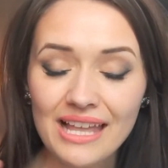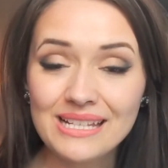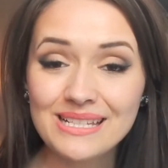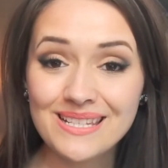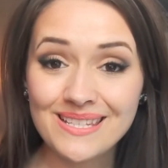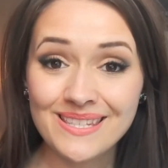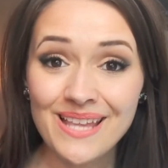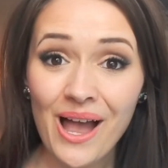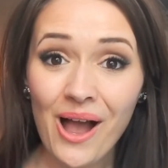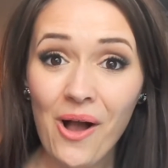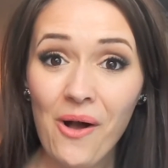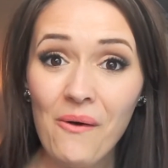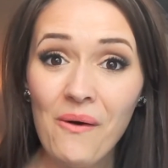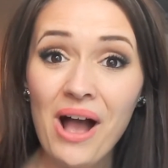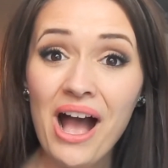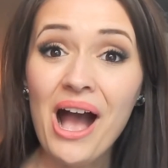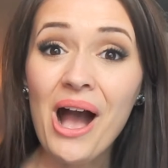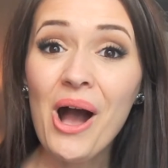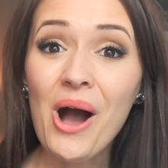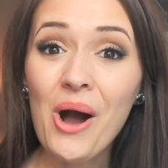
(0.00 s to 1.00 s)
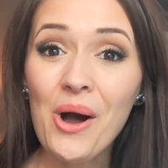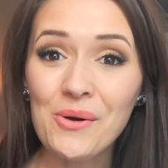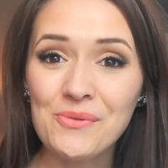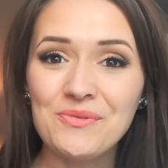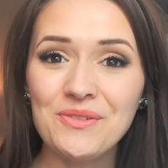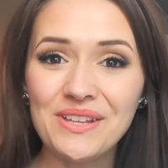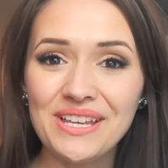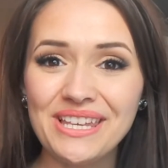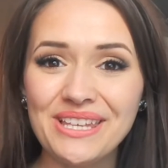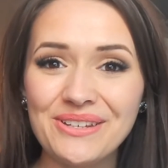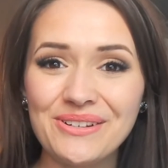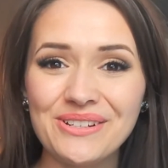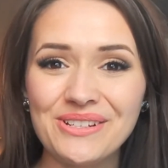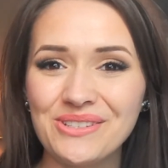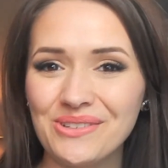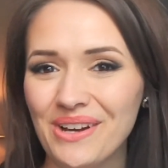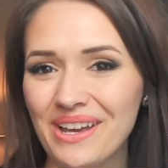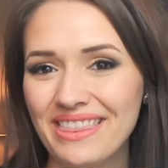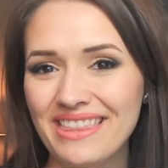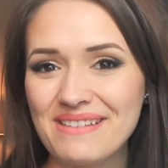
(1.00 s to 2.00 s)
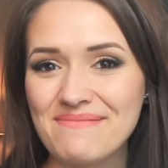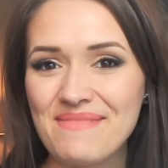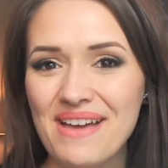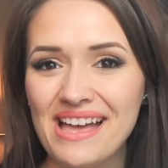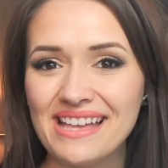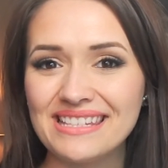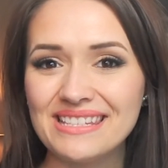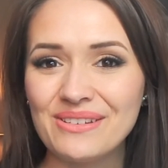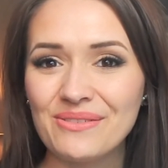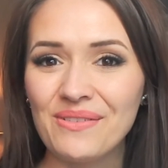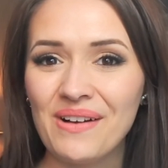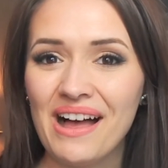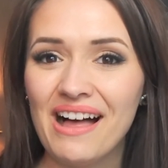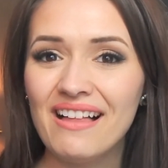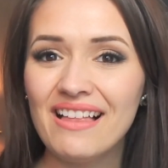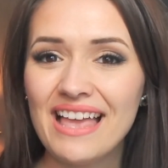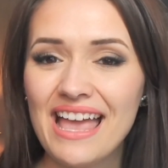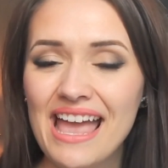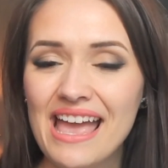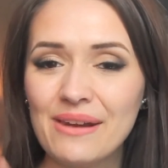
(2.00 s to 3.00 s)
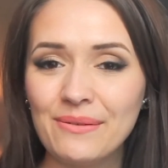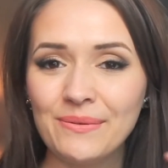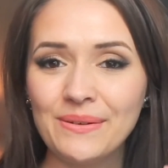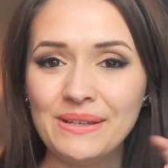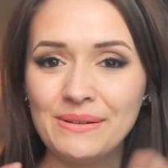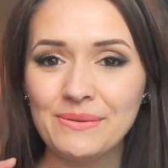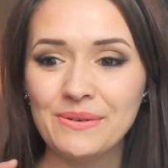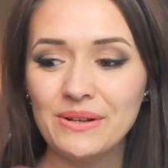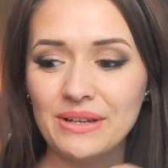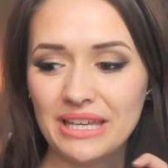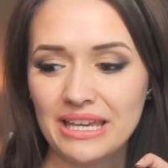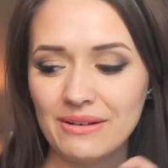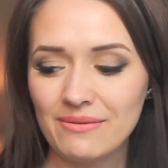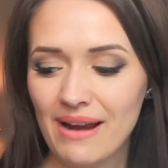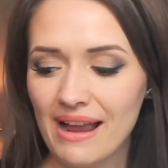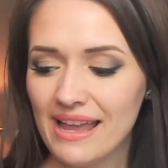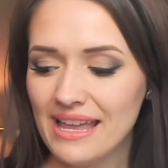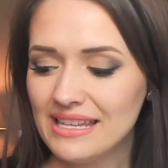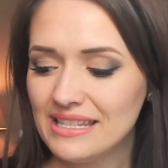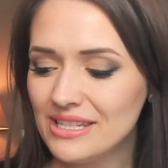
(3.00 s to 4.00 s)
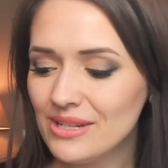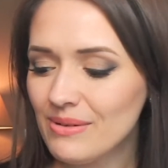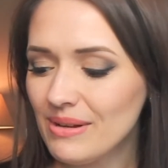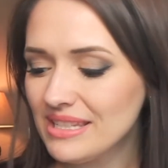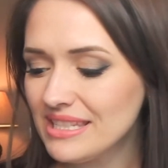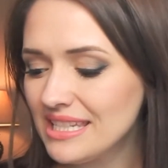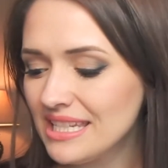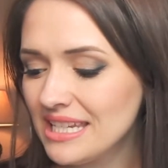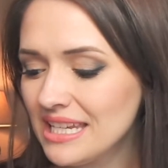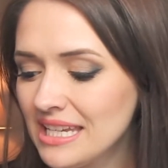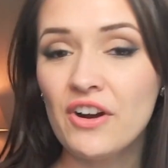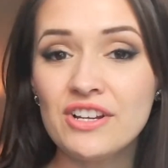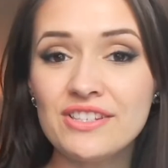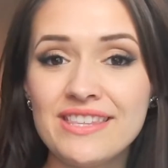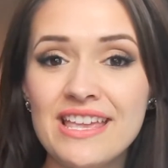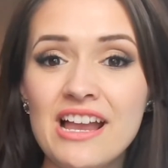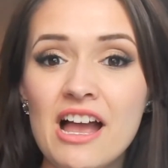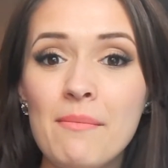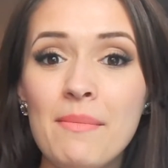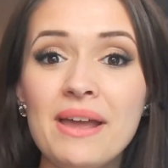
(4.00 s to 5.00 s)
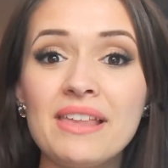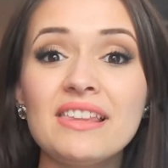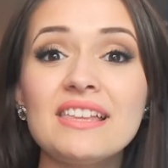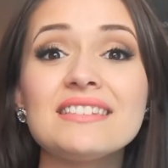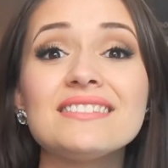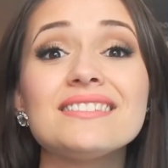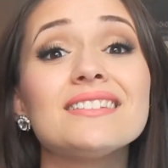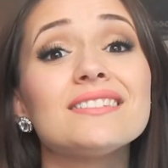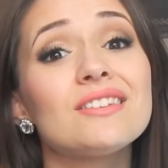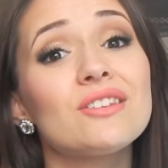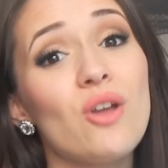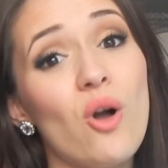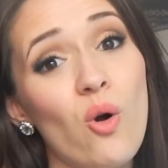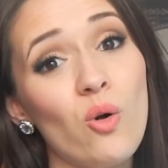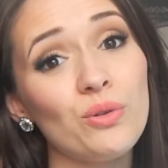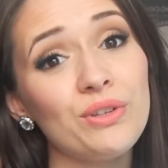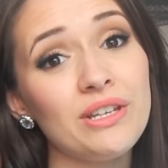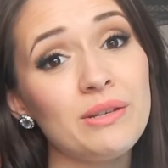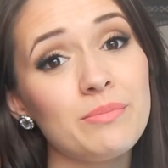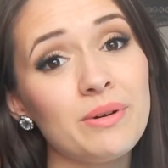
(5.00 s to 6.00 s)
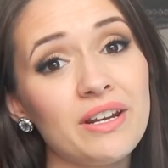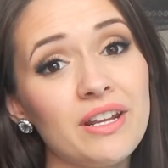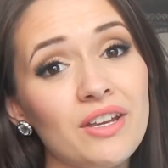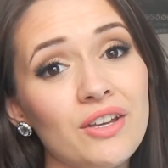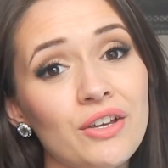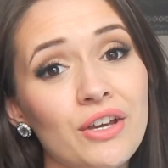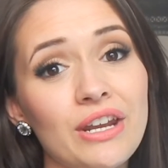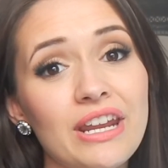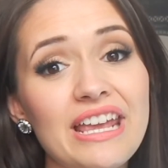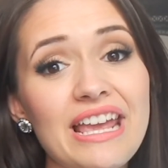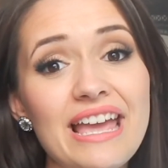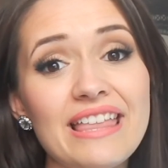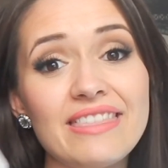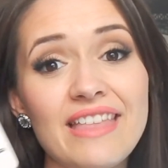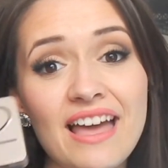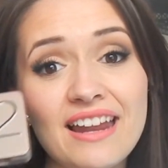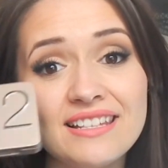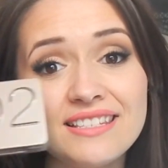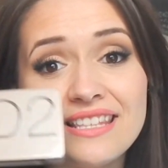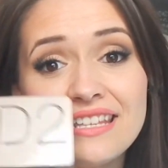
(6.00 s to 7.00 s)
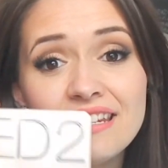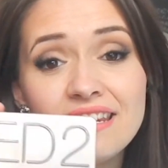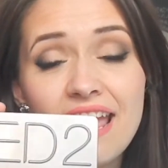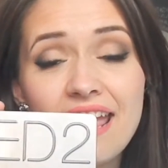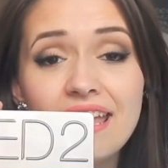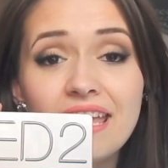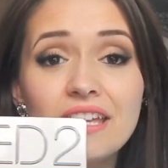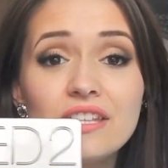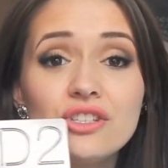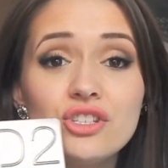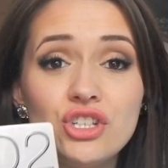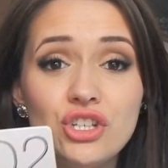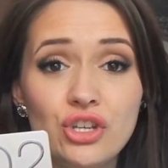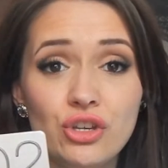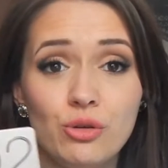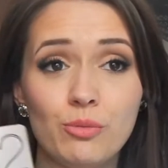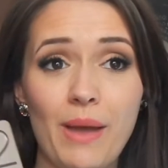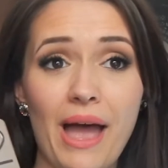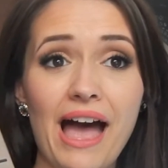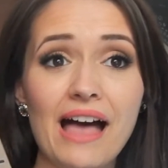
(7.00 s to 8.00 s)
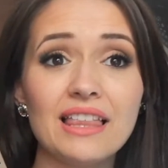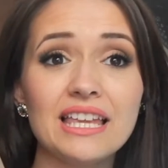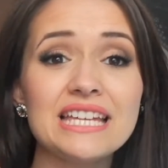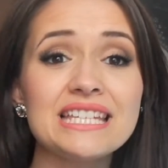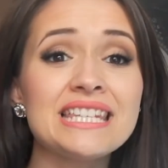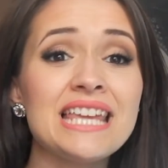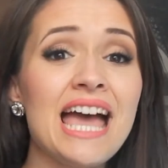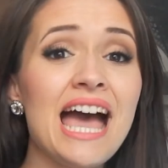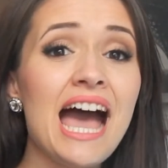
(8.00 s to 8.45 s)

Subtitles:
So hopefully you enjoy them as well, and we will get right into it. First thing on my list is an oldie but a goodie, and that is the Naked 2 palette.